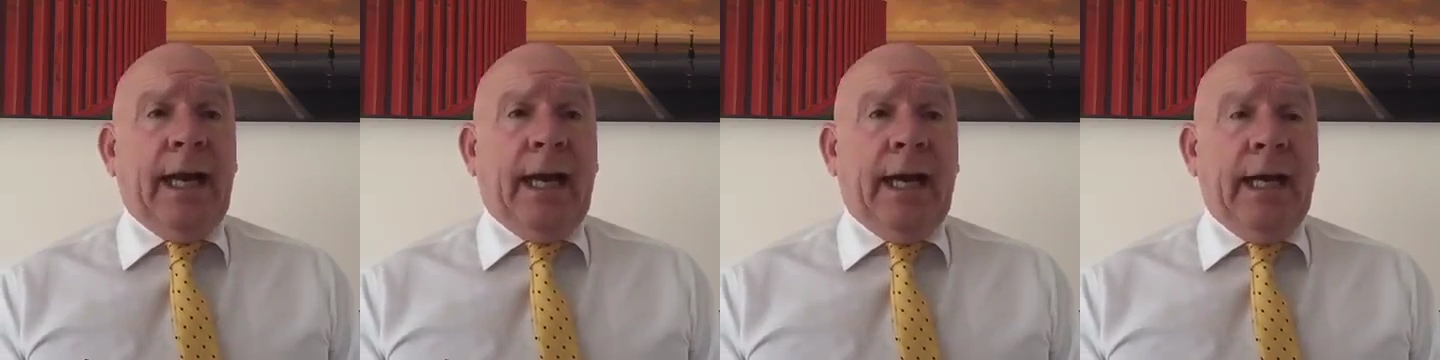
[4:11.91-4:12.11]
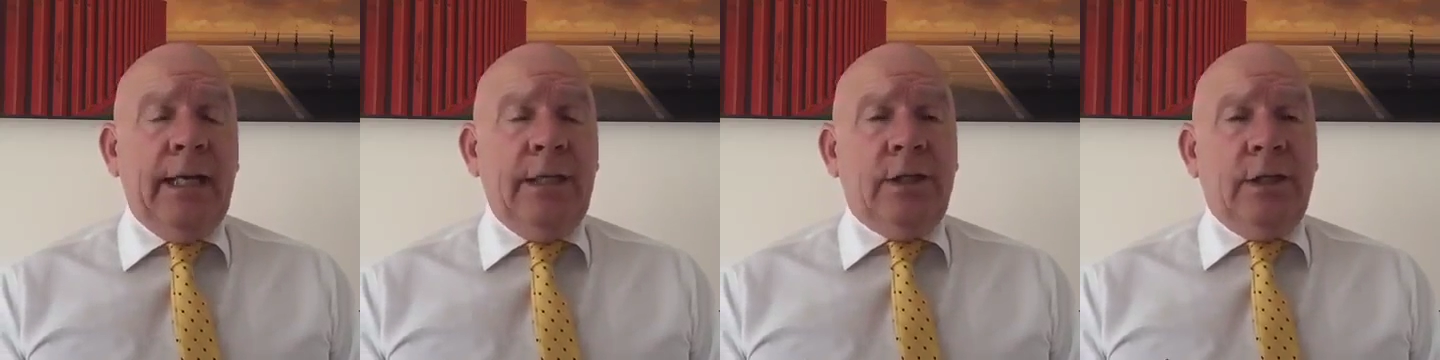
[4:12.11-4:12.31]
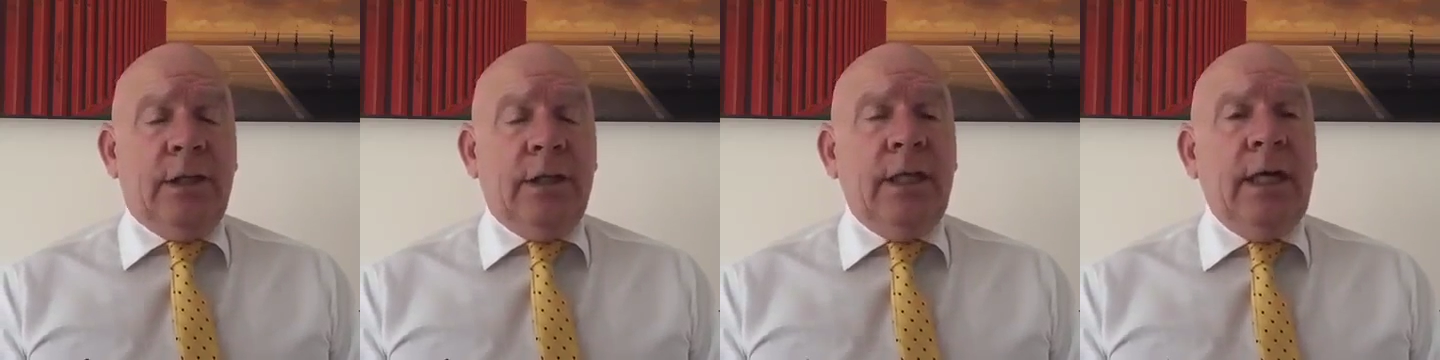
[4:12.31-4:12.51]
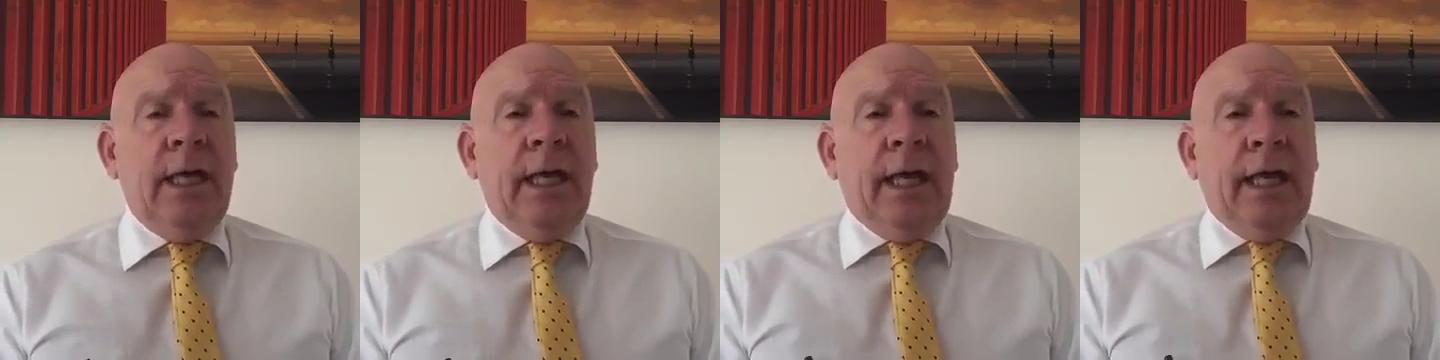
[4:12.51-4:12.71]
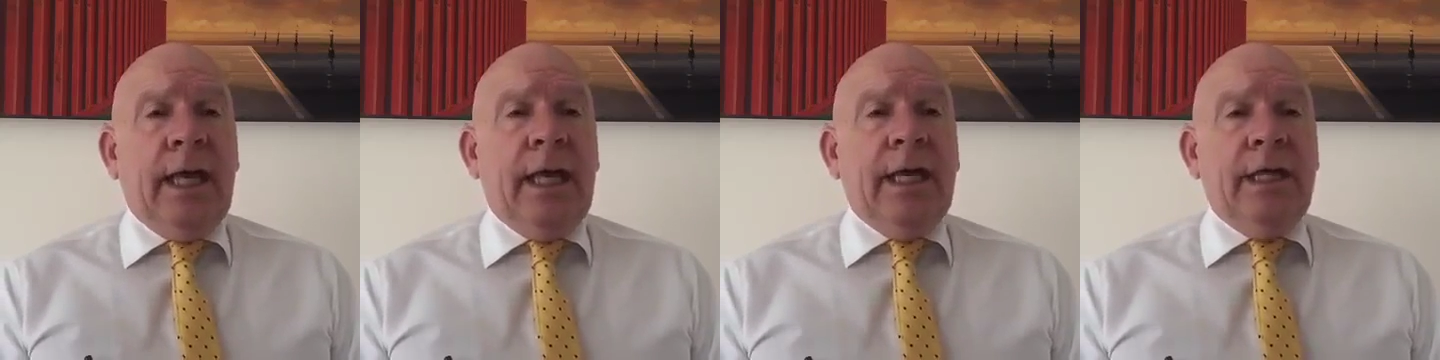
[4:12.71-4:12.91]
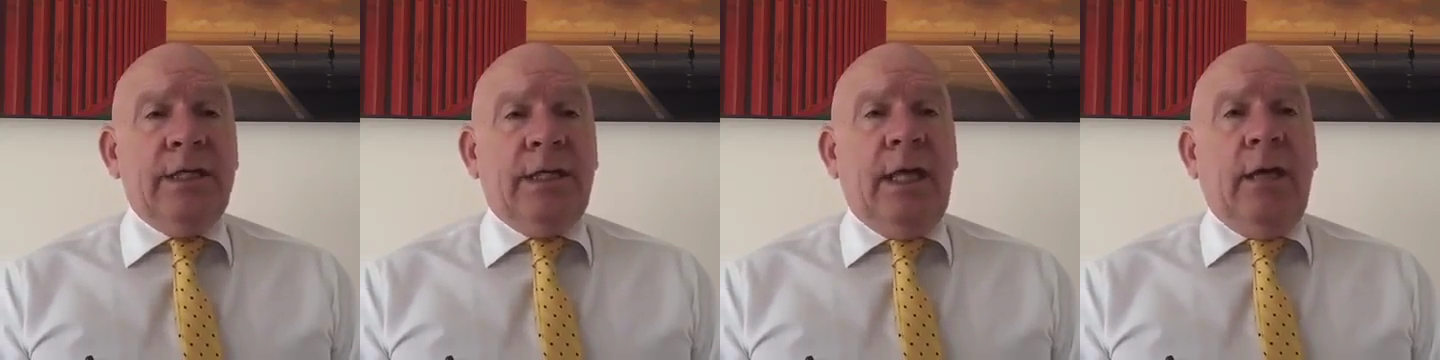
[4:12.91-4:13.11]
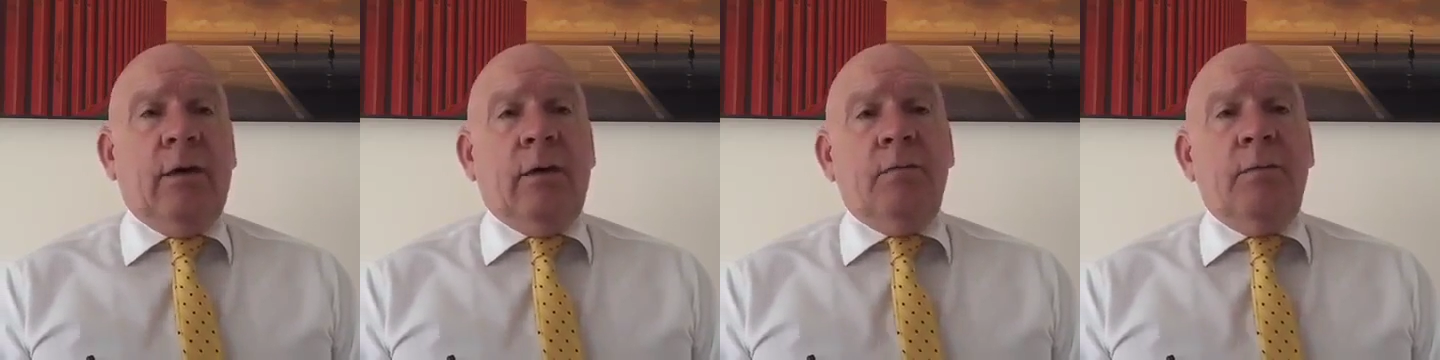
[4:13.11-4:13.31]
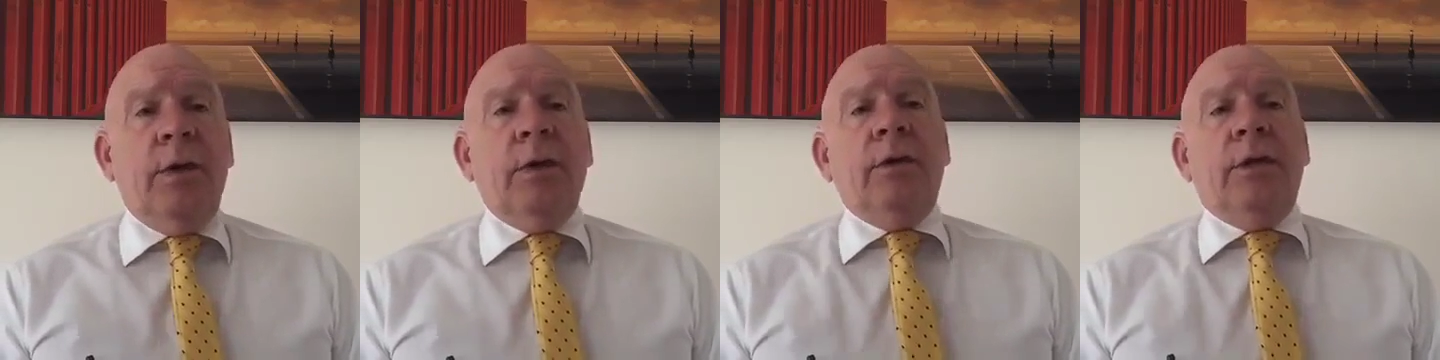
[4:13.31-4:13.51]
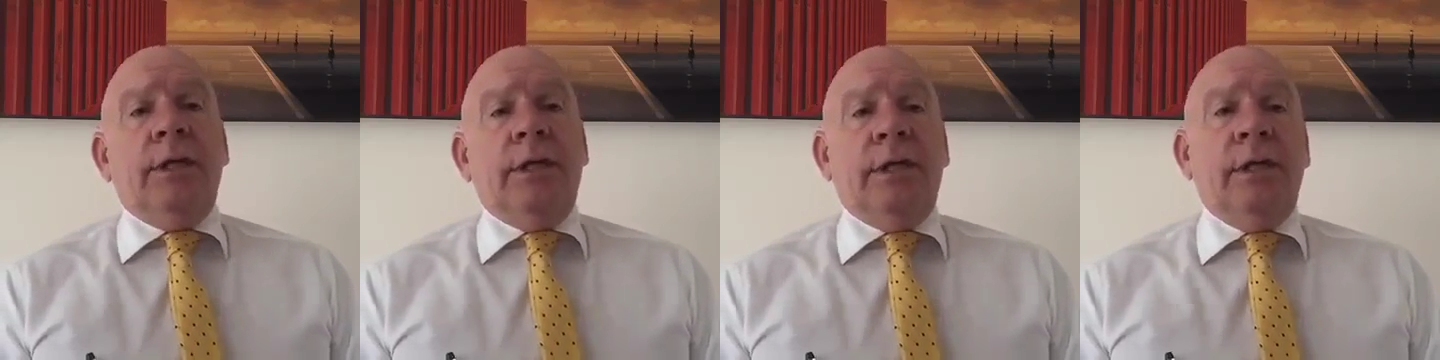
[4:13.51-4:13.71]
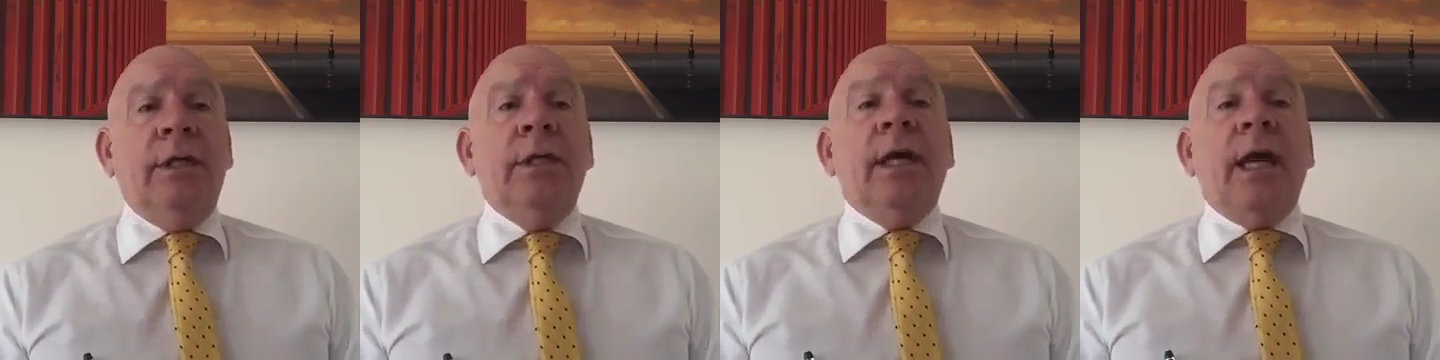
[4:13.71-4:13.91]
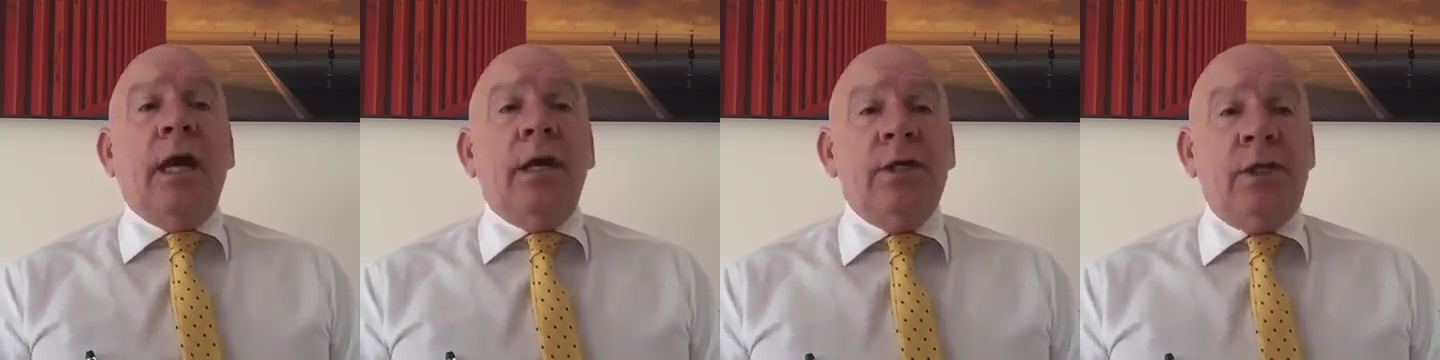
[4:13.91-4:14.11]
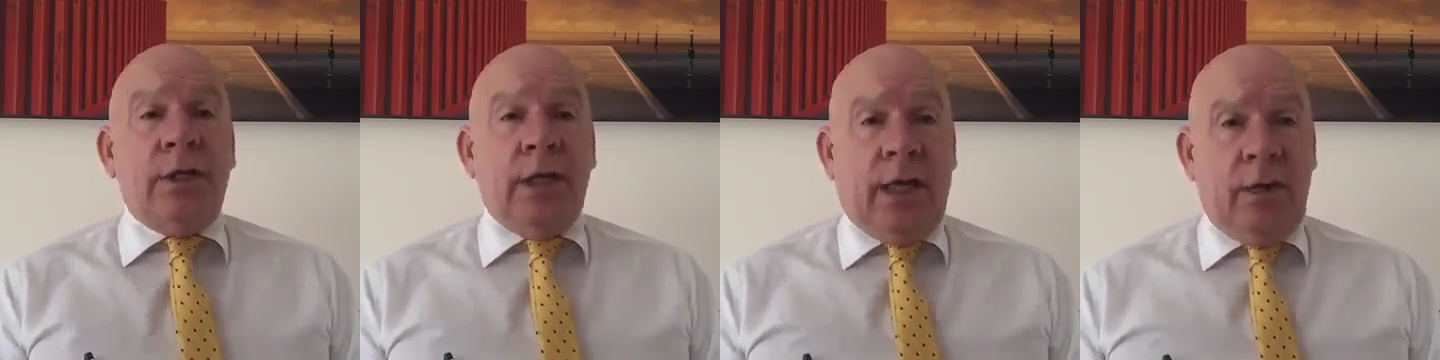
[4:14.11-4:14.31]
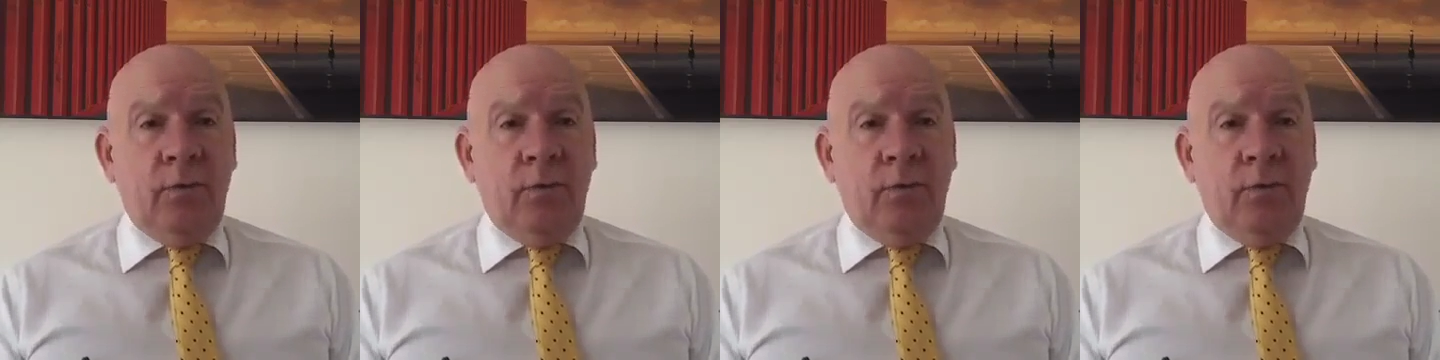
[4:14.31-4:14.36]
agent is their ability to negotiate,